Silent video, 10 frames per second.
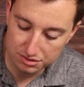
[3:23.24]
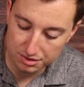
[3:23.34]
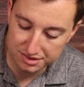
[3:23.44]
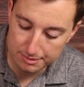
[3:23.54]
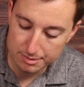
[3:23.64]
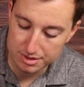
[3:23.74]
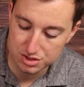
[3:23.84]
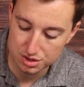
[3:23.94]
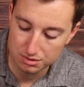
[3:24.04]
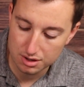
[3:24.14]
So step number
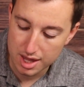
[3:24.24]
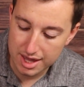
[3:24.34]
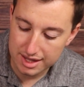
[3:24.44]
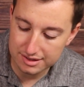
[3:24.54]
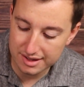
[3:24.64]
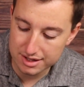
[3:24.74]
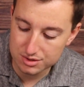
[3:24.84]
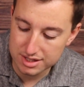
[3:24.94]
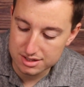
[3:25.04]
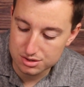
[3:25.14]
2 is that
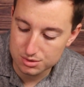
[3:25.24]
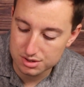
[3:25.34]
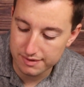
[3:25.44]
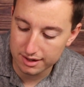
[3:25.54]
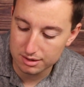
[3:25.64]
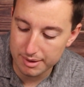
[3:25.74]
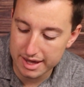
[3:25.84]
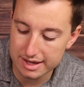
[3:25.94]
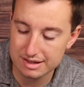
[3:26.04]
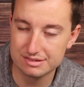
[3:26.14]
you need to develop
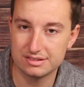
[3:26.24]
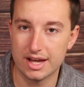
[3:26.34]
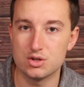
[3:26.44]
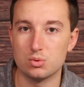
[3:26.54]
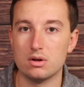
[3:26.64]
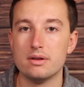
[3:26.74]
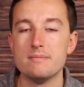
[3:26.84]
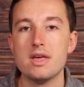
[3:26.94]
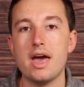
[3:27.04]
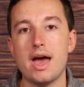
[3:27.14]
a schedule.
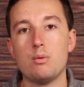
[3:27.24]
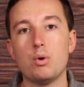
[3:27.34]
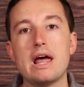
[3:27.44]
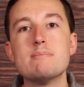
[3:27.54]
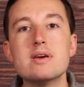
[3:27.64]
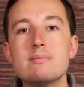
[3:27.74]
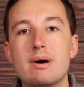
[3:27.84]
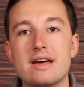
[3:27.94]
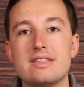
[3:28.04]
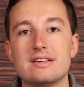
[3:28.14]
And what I mean
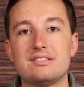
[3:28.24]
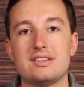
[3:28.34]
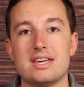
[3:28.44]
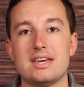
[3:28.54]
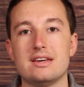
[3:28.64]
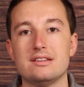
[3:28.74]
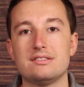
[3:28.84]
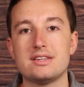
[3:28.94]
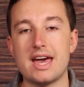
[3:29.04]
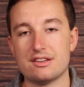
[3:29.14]
by this
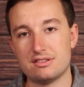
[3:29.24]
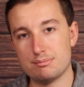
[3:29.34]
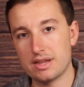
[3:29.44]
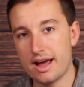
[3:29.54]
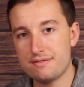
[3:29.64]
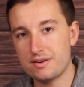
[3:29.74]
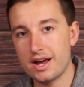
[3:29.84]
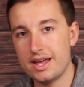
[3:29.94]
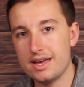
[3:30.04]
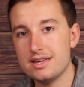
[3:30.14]
is, yes, Black
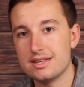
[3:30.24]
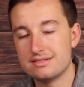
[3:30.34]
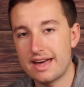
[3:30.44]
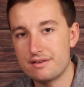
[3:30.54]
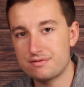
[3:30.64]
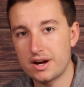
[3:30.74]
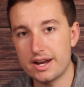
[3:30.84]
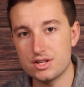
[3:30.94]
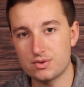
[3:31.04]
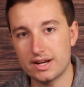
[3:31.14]
Friday is that
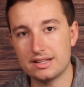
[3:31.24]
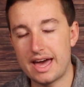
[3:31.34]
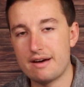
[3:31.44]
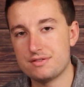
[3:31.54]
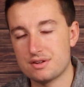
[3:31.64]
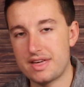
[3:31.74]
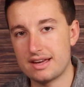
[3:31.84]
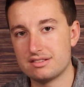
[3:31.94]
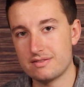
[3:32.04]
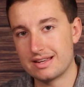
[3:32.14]
Friday directly after
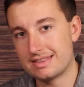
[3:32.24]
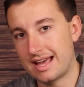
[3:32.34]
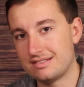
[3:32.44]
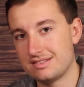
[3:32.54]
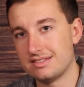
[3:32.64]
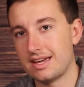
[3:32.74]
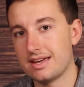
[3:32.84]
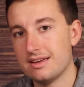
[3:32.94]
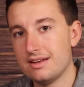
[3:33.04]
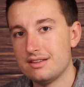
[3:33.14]
Thanksgiving. That's the
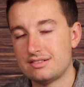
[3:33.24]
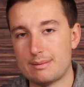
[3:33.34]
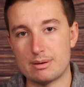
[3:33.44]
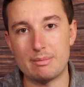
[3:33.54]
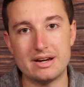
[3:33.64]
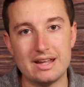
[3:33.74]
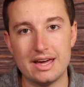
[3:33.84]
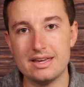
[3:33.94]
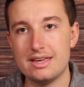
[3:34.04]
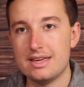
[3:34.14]
day. Cyber
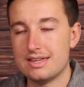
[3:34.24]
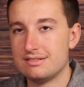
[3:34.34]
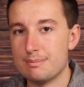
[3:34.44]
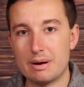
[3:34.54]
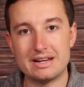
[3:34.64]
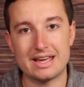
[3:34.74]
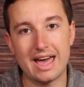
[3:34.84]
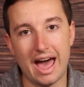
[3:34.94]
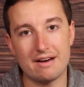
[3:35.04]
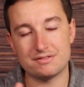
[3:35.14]
Monday is the
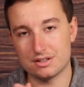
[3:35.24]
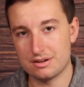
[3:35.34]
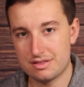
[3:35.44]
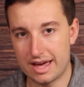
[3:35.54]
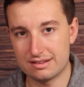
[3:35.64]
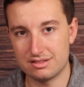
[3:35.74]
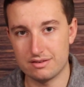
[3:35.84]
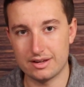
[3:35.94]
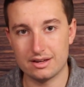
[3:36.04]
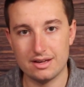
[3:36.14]
Monday after
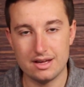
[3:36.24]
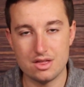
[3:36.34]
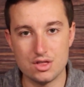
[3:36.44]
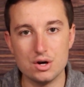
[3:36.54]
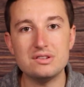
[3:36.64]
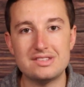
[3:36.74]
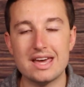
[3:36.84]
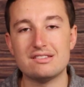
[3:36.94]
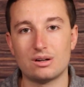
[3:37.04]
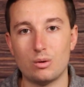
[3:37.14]
Thanksgiving. Those
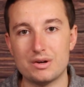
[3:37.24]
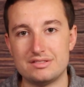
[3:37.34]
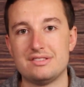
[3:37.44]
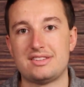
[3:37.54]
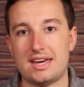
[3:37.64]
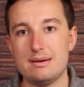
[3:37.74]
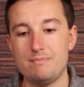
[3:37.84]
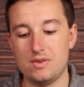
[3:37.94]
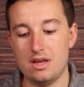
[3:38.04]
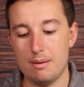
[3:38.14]
days are always the
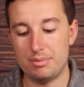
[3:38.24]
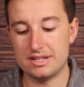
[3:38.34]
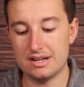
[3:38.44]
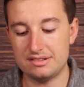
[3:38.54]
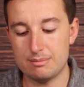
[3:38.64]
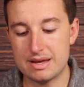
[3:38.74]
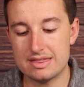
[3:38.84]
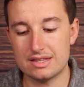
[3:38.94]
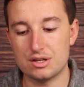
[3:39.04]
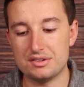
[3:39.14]
same, but it doesn't
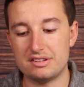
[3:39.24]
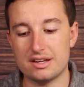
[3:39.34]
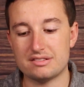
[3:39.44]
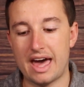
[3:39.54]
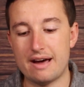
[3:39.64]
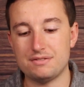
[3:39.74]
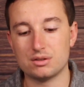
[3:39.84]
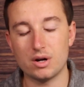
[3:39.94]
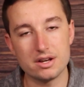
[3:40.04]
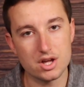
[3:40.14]
mean that those sales have to
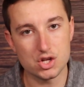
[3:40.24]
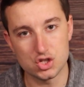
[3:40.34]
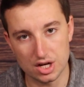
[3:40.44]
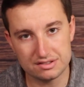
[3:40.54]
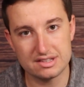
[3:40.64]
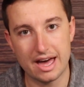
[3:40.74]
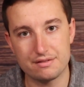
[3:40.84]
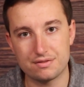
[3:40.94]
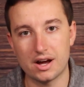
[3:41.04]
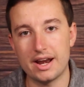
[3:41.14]
run just
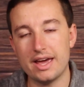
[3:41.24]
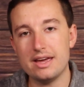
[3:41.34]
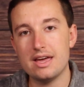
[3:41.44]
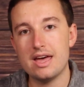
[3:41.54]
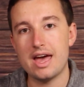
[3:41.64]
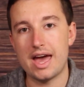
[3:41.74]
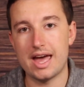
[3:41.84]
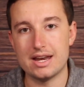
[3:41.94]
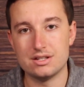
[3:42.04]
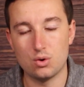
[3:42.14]
that Friday
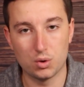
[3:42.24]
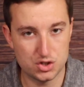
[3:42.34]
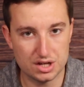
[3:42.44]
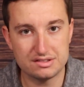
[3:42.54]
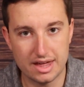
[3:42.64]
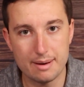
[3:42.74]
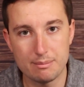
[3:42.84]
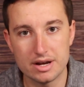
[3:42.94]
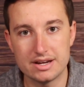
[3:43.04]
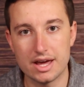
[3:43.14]
or just that
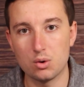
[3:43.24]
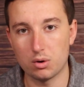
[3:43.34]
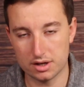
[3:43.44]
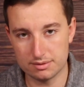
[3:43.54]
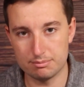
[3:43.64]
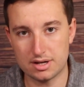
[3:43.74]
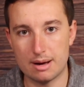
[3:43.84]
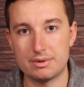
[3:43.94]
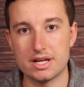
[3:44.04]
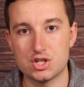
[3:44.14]
Monday, or a
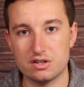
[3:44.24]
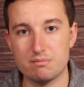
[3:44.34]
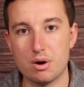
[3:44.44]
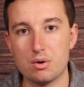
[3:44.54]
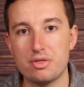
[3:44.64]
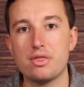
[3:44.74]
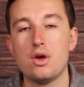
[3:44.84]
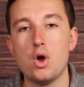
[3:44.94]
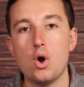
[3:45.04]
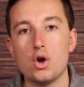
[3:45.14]
combination of both.
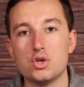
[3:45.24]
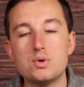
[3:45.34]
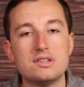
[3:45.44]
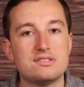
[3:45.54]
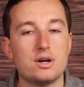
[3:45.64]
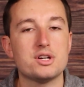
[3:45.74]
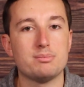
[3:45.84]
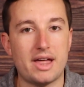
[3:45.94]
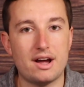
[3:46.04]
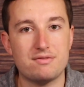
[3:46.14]
You can start your
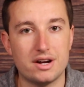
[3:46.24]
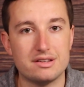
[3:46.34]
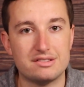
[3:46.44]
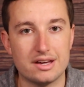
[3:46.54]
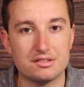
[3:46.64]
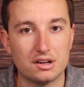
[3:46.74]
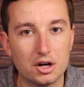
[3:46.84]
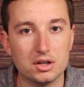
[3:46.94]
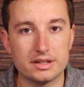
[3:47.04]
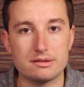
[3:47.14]
Black Friday sales
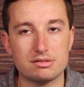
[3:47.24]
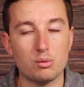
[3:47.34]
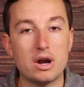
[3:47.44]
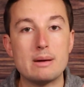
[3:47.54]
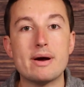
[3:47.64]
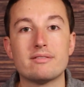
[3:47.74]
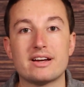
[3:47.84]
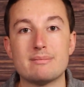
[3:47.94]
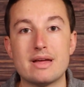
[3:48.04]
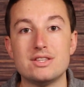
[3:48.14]
early. So what I might
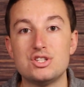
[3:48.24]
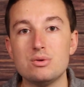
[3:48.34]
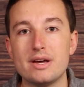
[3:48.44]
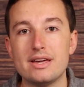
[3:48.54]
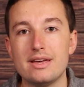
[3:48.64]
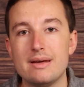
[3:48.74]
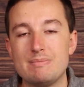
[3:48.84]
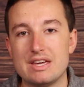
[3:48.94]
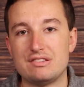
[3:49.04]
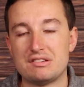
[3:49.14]
recommend doing
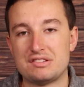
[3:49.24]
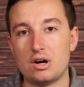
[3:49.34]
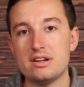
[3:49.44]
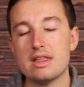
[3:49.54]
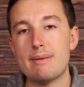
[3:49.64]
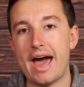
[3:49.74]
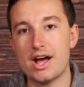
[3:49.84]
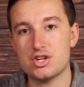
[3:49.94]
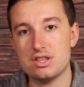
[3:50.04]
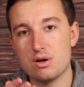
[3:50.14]
is starting them
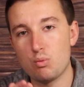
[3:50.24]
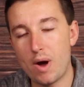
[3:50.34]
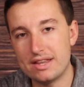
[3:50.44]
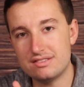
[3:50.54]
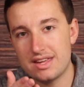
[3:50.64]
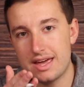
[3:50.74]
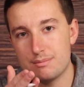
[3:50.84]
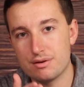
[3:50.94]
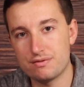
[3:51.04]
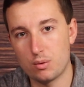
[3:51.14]
actually the Wednesday
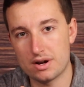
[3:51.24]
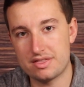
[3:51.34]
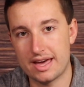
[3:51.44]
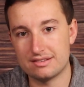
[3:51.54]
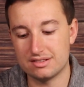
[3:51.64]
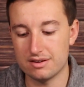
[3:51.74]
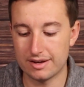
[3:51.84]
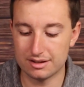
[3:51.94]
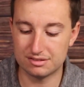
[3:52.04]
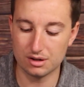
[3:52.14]
before
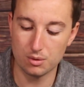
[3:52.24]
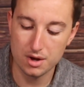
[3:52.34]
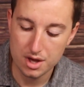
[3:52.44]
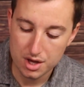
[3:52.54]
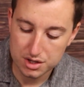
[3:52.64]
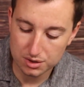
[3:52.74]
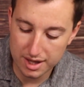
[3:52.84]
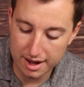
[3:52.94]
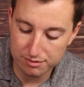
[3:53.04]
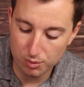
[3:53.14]
Thanksgiving. So you'll
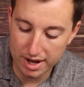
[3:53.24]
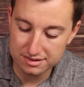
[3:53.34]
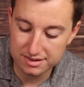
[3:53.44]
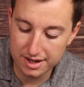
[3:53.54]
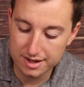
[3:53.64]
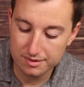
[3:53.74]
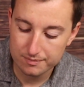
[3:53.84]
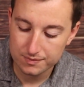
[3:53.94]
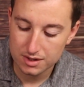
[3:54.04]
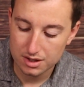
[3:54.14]
have Wednesday,
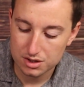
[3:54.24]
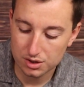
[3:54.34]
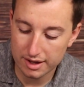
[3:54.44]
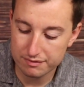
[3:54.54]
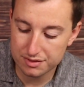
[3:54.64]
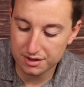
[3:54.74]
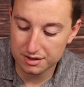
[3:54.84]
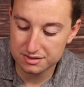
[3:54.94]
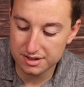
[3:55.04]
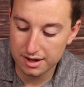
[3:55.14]
you'll have
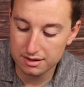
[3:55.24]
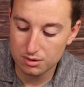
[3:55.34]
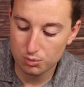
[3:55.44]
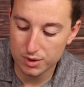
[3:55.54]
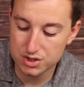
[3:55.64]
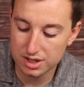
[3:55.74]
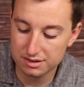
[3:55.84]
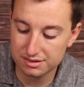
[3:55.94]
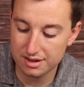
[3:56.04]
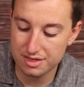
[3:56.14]
Thursday, which
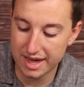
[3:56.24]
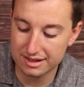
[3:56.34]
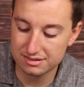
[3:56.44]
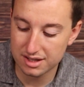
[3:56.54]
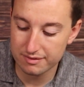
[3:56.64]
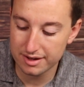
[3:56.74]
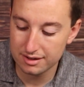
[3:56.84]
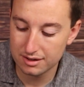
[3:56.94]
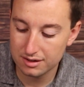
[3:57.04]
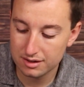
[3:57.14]
is
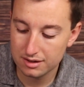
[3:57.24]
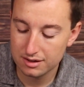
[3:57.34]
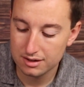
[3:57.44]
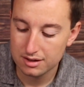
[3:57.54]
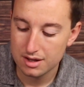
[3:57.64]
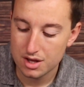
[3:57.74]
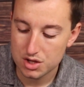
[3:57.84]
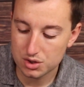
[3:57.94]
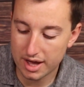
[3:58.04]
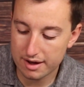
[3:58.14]
Thanksgiving.
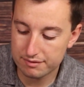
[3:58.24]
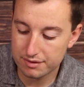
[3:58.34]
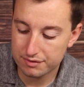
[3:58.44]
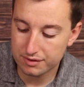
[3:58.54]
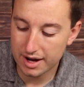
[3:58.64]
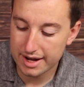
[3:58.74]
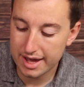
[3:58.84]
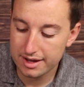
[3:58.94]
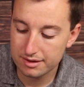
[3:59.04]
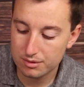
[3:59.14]
You'll have
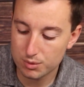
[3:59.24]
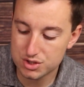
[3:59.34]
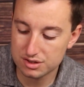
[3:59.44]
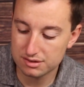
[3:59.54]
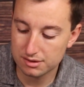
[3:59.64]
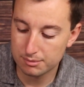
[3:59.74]
Friday, which is